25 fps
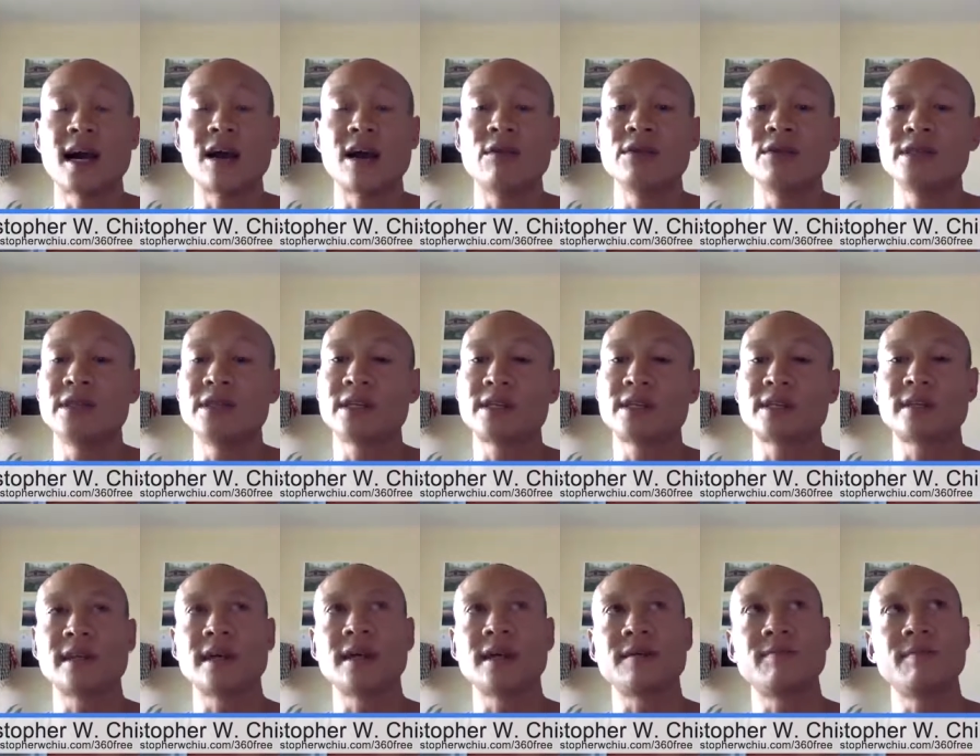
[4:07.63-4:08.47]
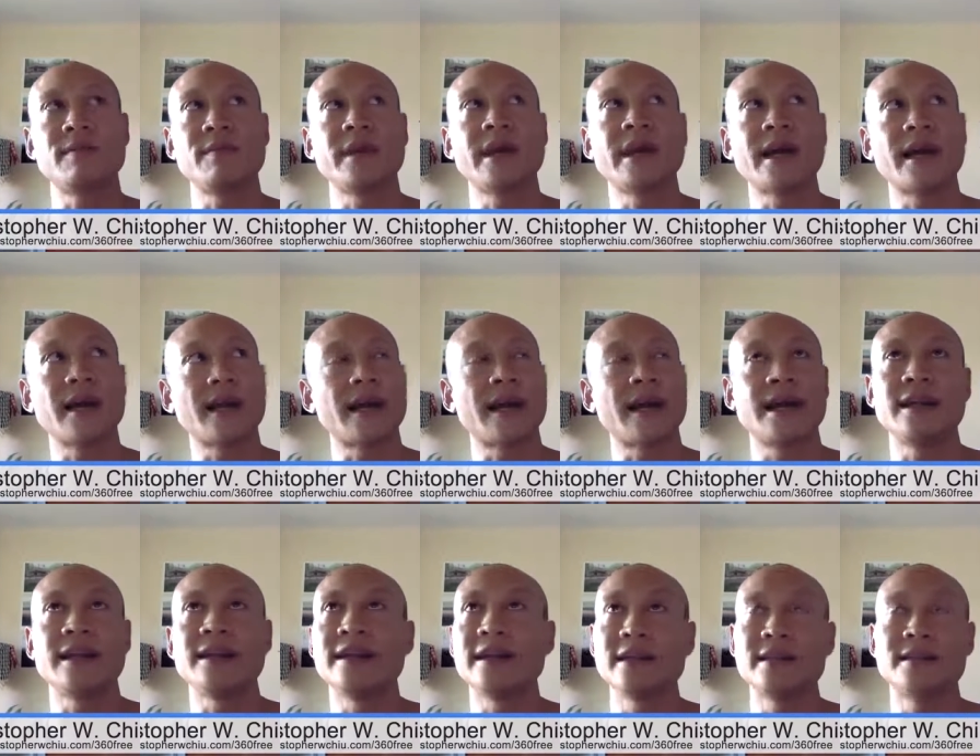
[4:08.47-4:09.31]
I was just like, man,
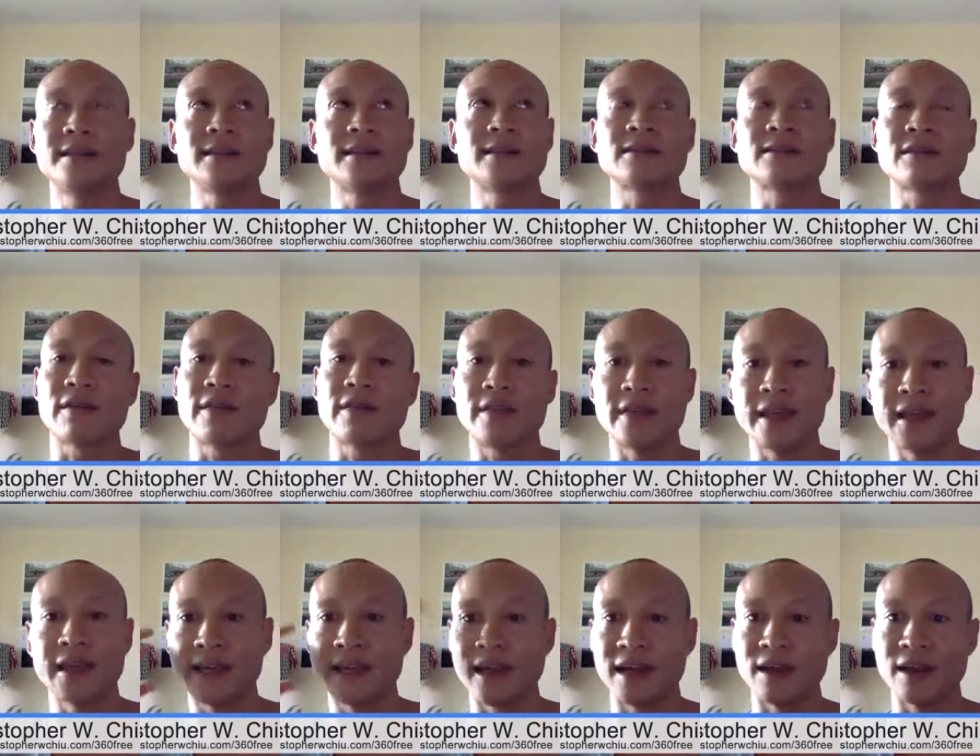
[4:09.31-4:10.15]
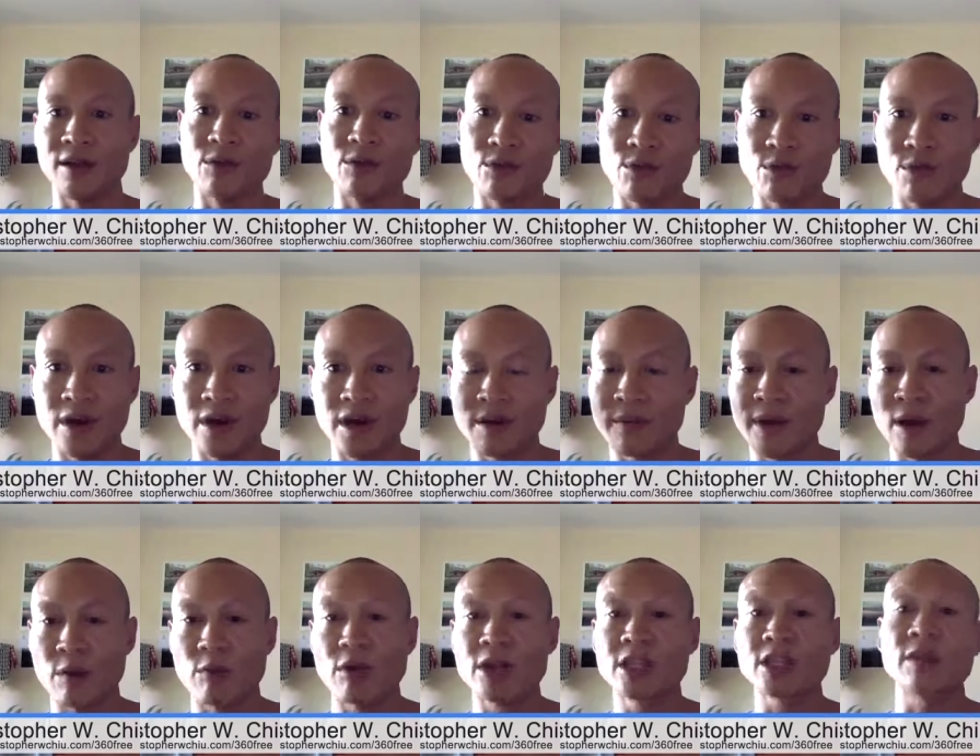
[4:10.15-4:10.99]
I need to start thinking, what am
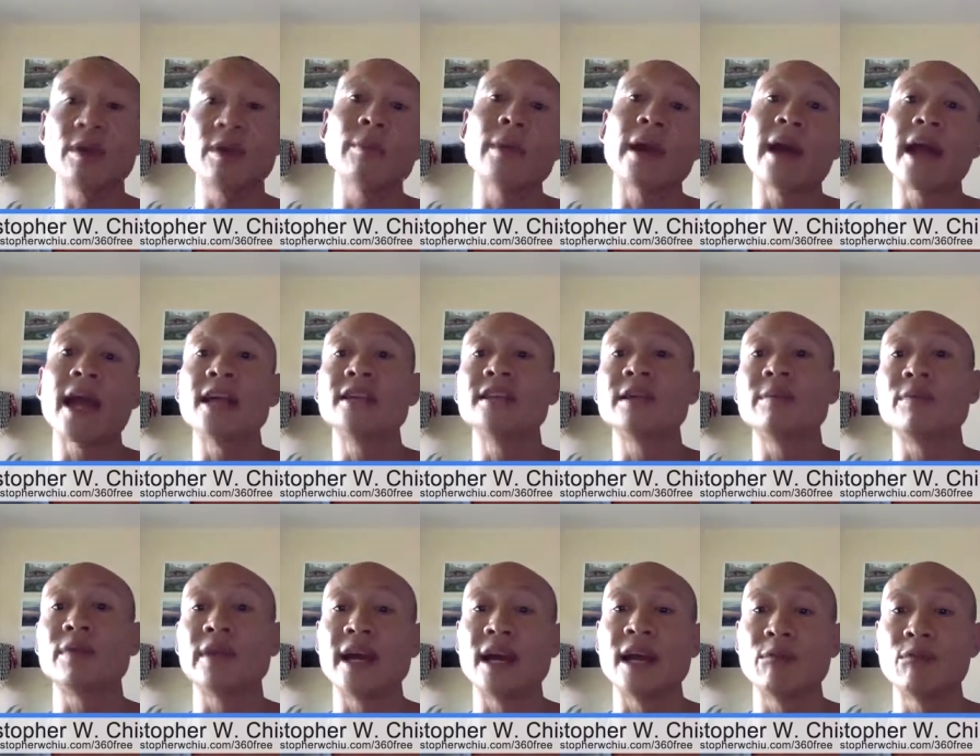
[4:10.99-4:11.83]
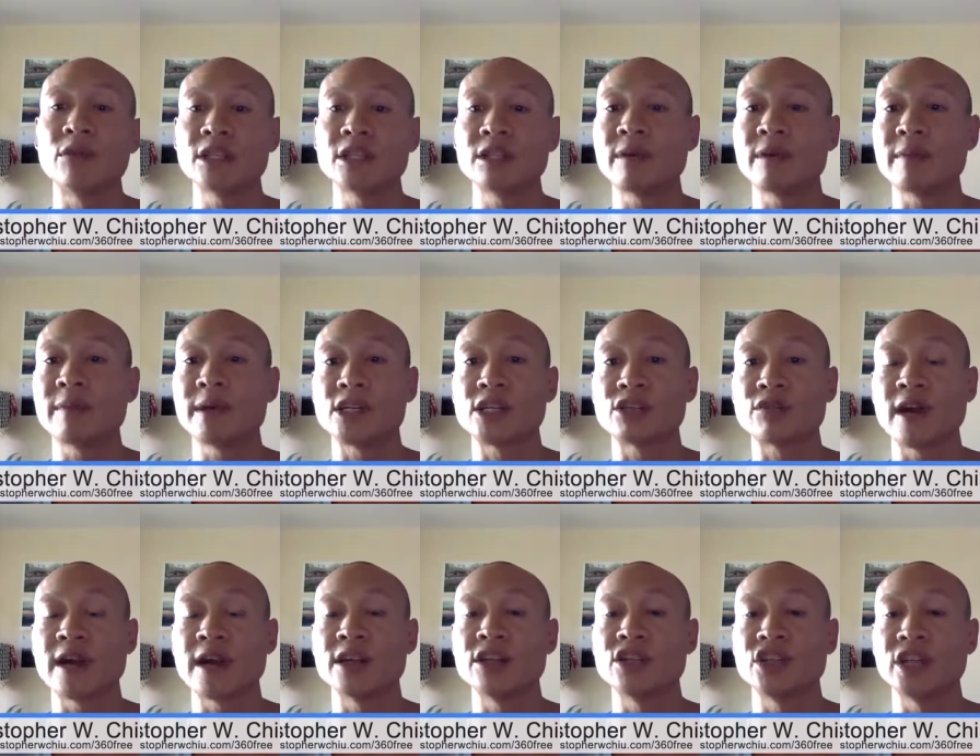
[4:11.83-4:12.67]
I, what's gonna be my exit plan? What's gonna be my
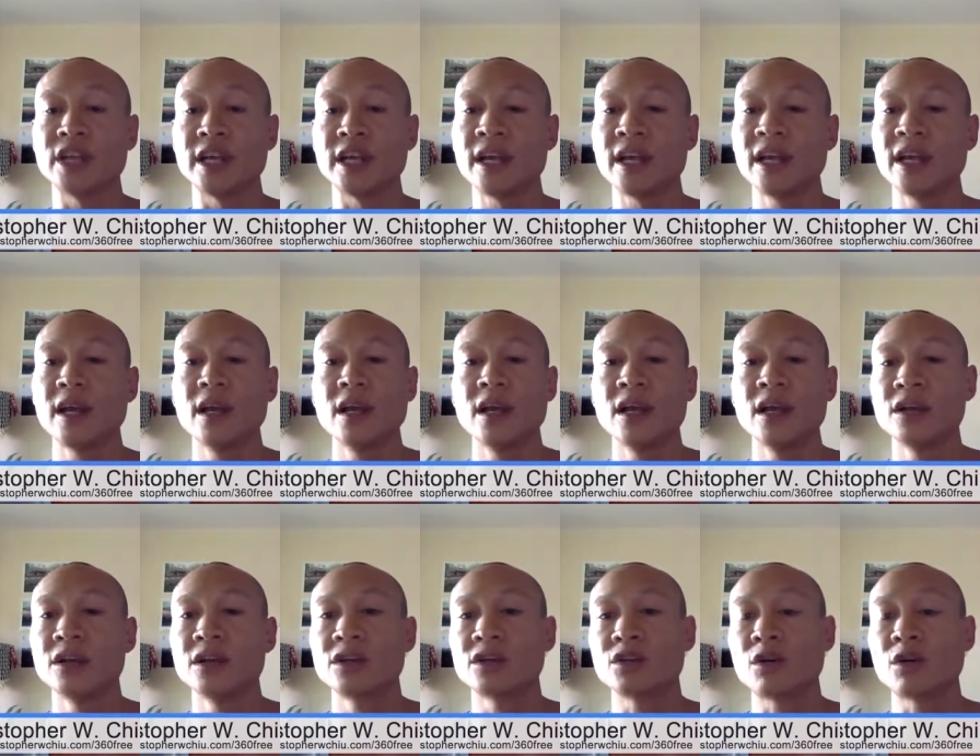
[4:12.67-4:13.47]
strategy? Mm-hmm.